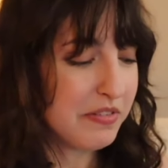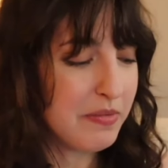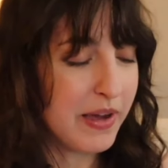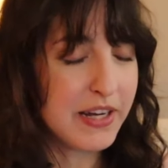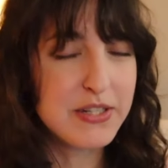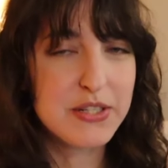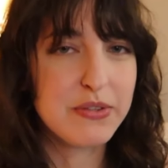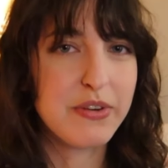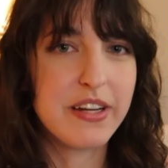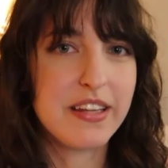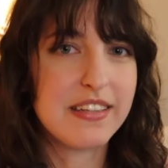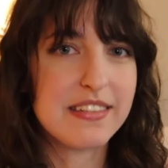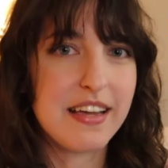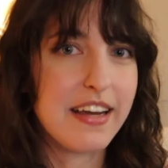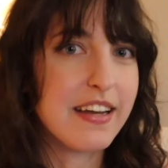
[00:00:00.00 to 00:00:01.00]
I'm actually reading
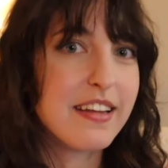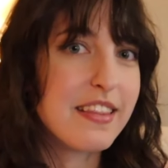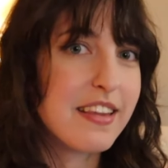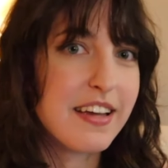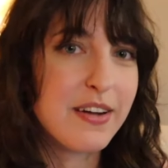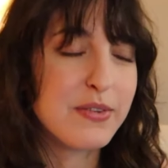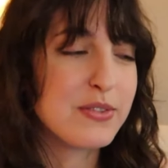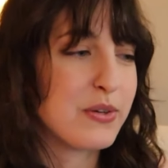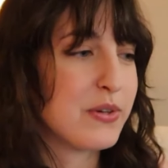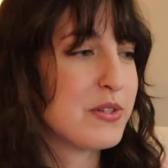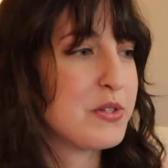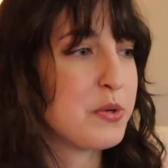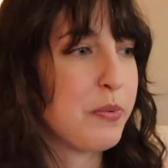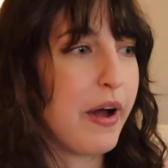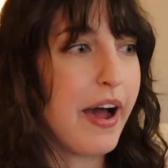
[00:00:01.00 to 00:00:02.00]
this. I didn't think I was going
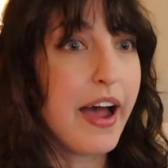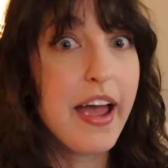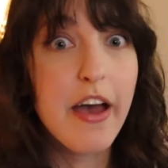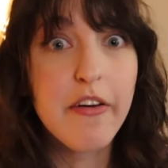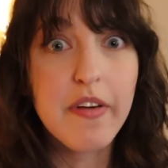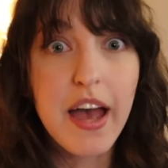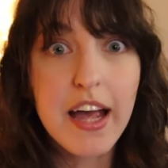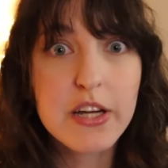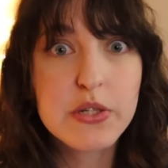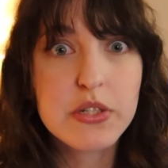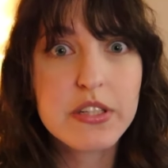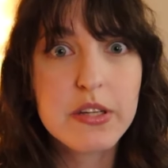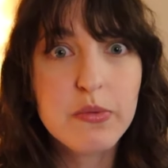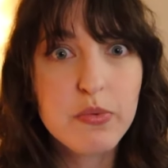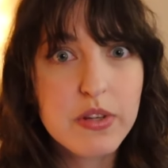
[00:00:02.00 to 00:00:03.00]
to, but I have
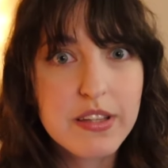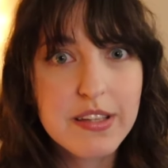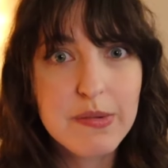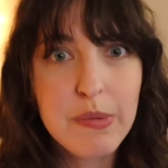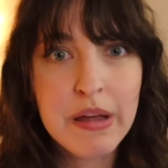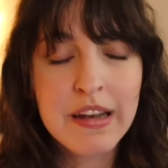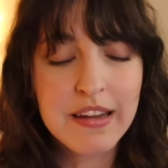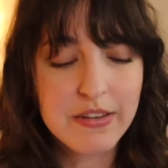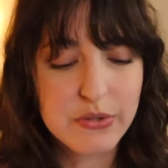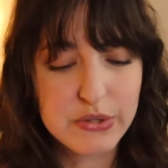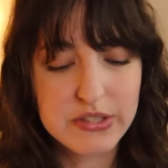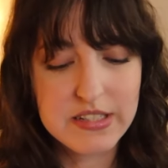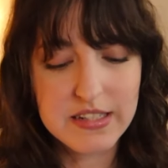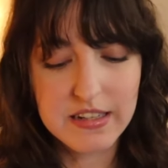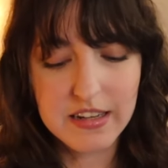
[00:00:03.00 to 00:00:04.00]
actually really been
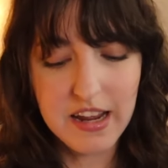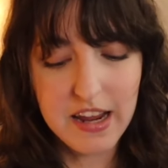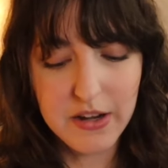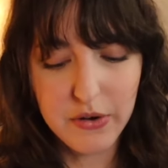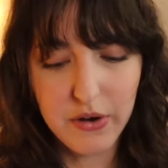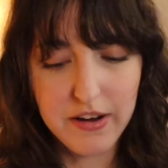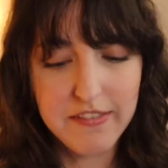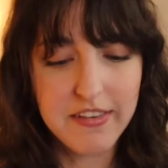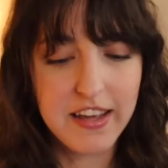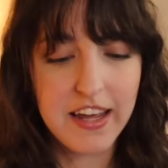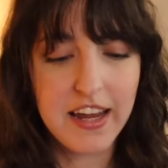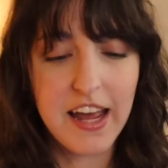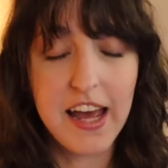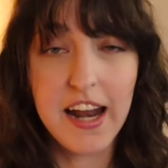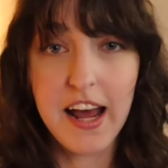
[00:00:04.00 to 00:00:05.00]
interested in craving
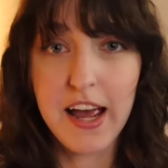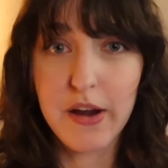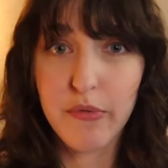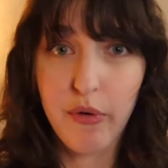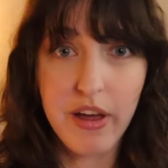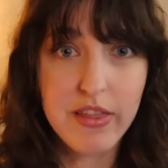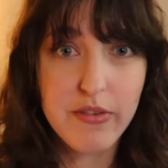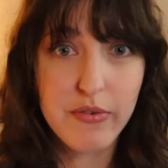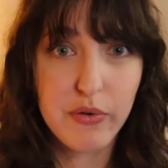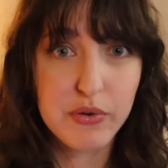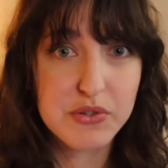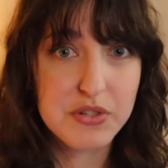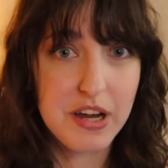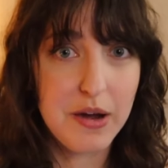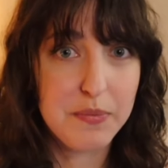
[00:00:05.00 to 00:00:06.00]
it. And I read the
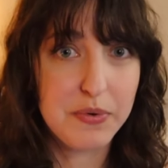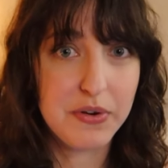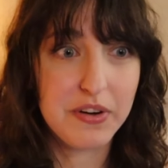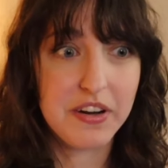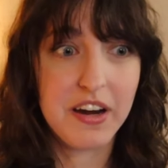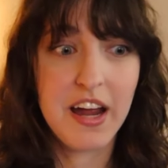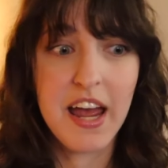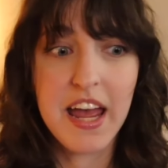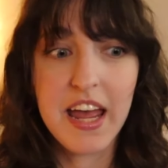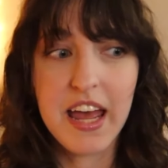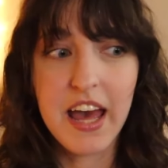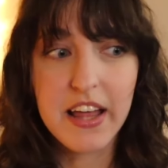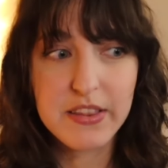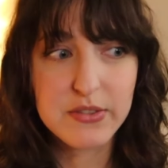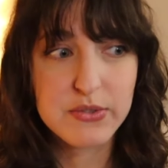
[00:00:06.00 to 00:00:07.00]
first chapter
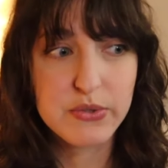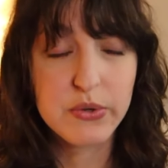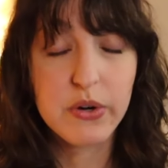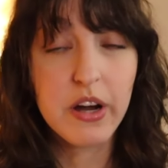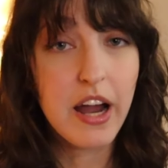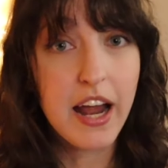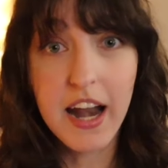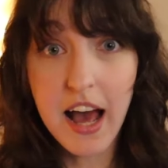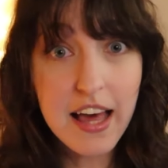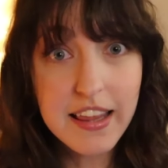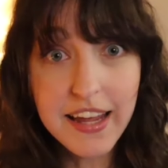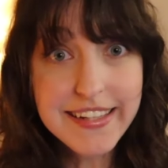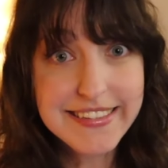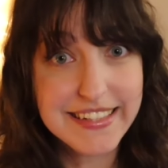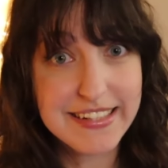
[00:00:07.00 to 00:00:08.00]
at the store and I
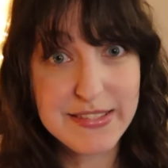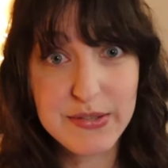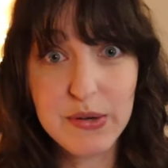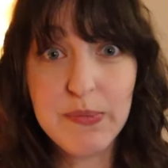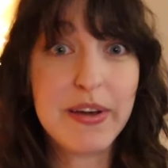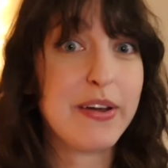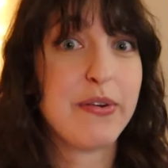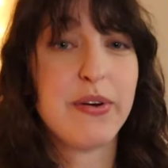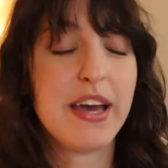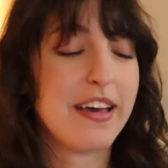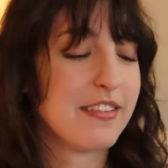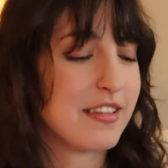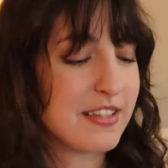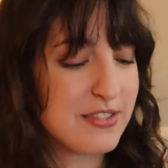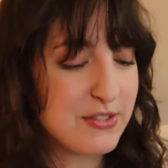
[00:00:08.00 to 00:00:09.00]
liked it. So I'm like, okay,
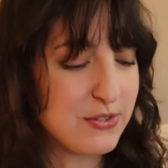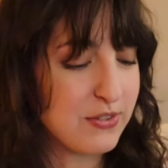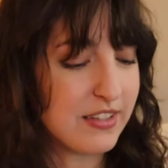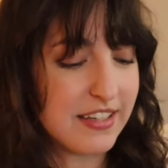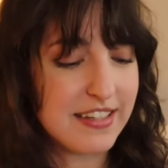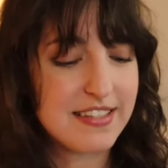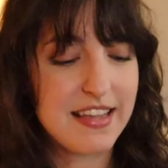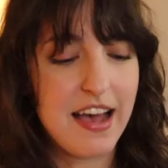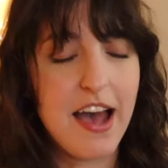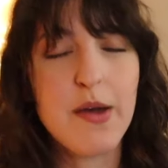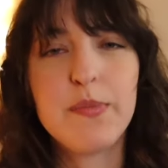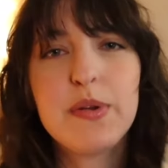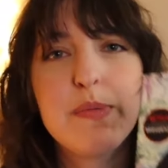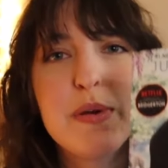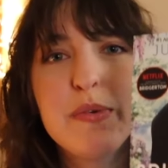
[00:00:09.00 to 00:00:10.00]
let's do this. I'm
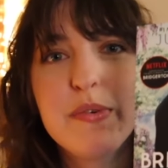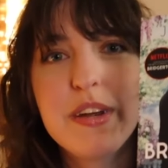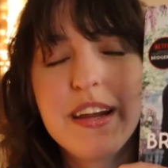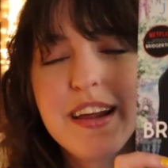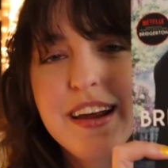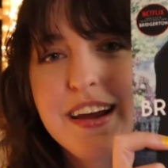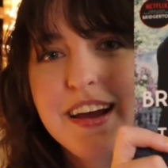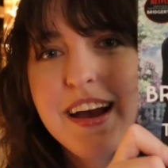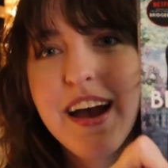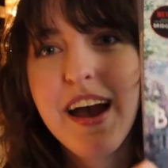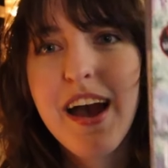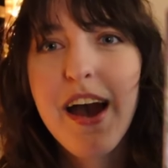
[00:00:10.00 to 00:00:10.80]
going to be reading